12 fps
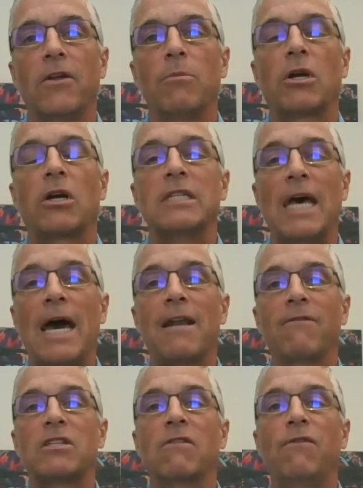because
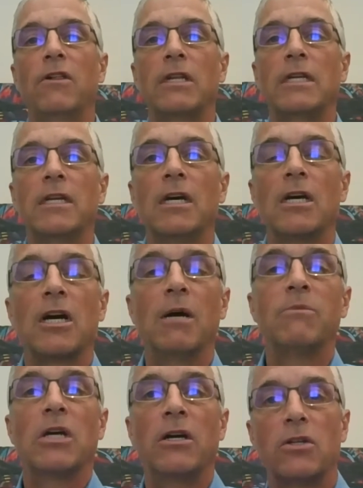out of civility
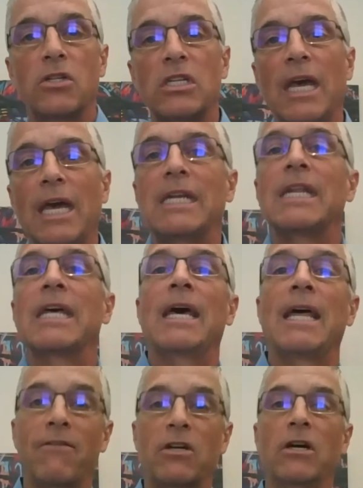comes understanding, and
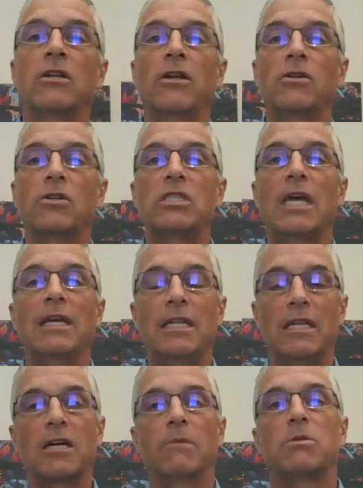out of kind of
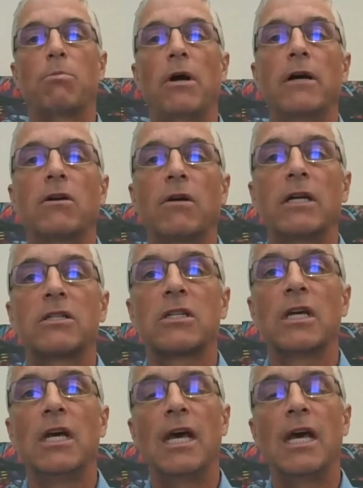understanding comes progress.